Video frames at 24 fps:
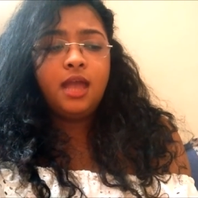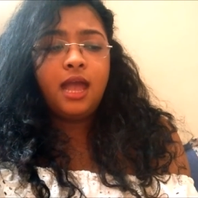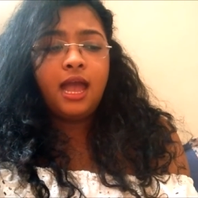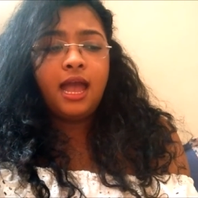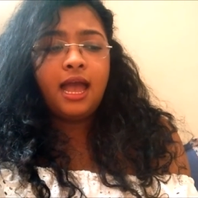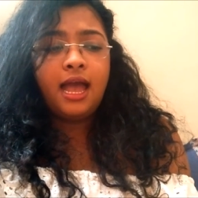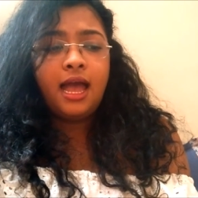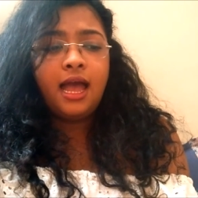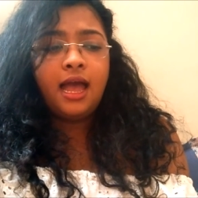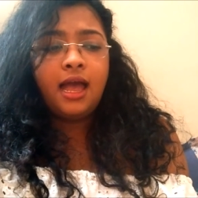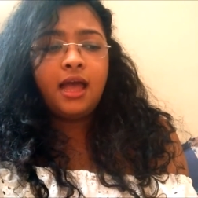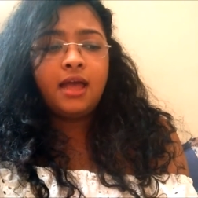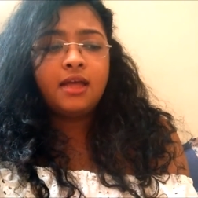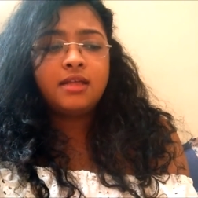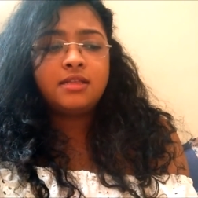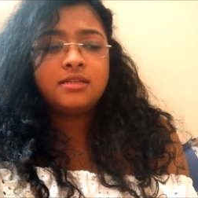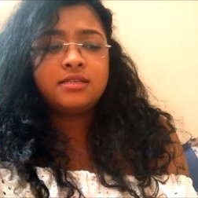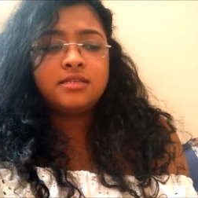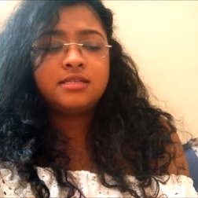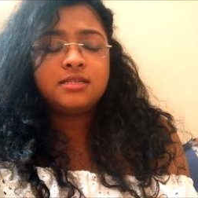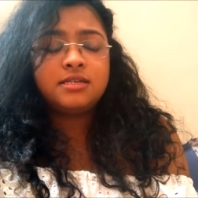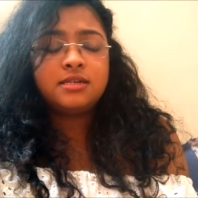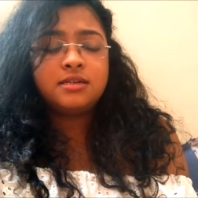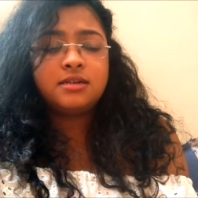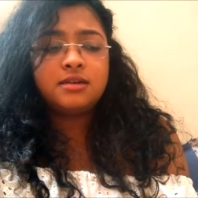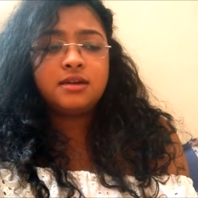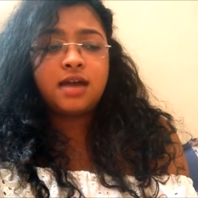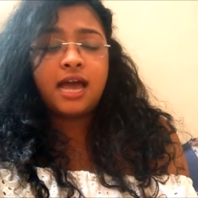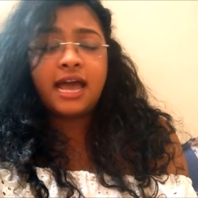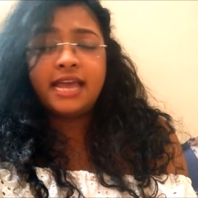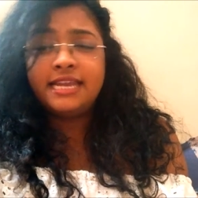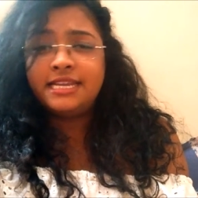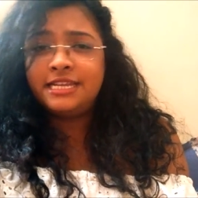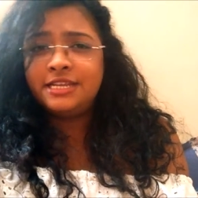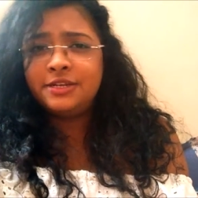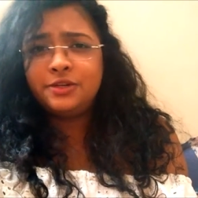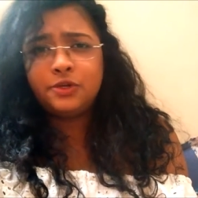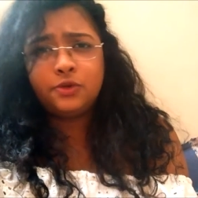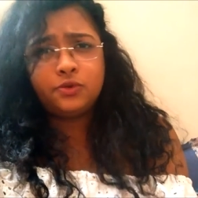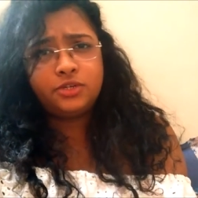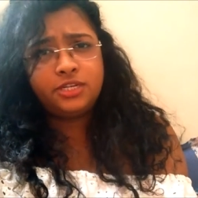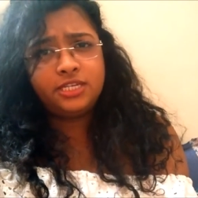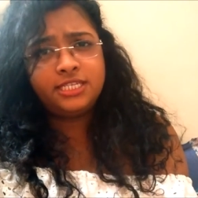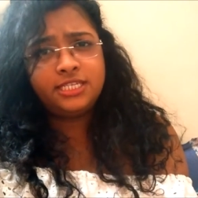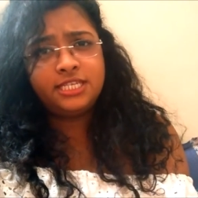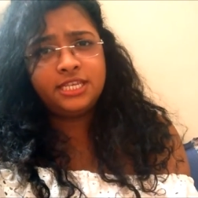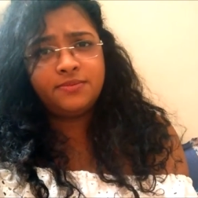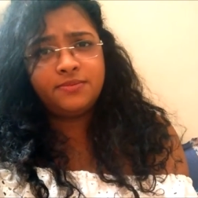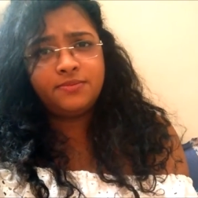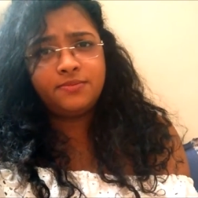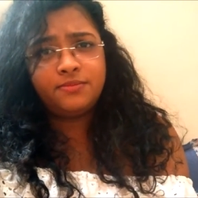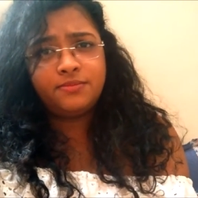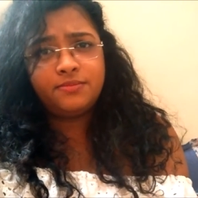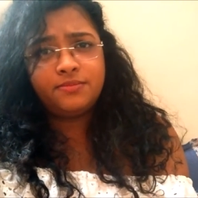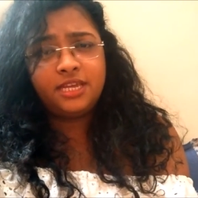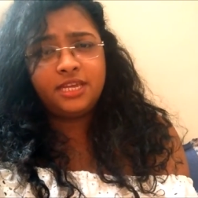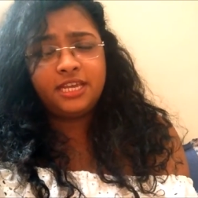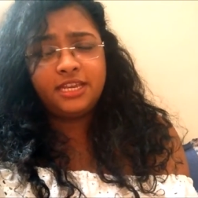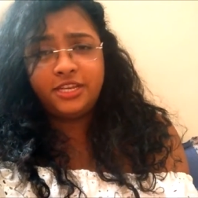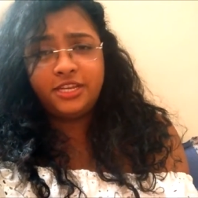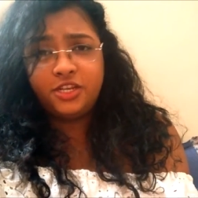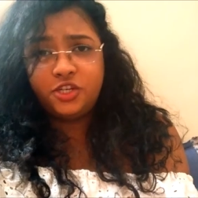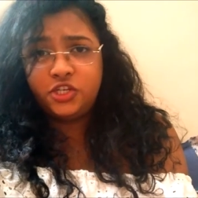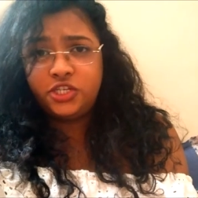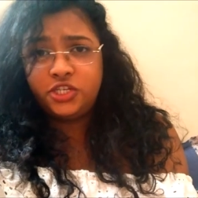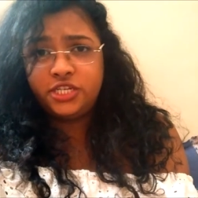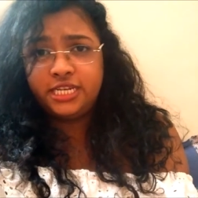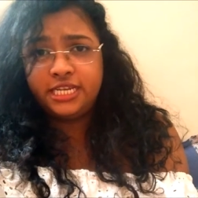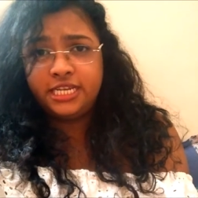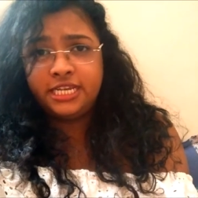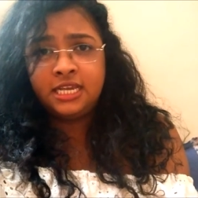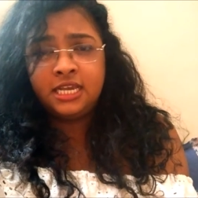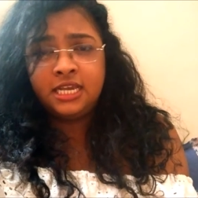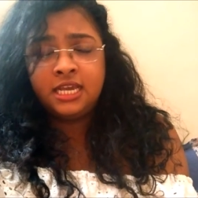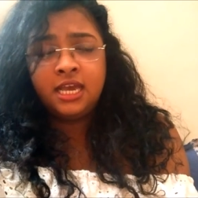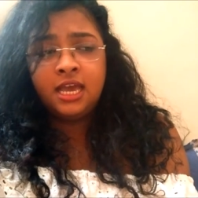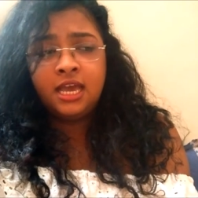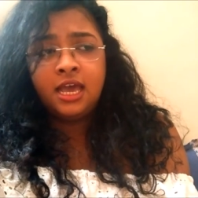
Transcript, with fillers: and I didn't notice him initially.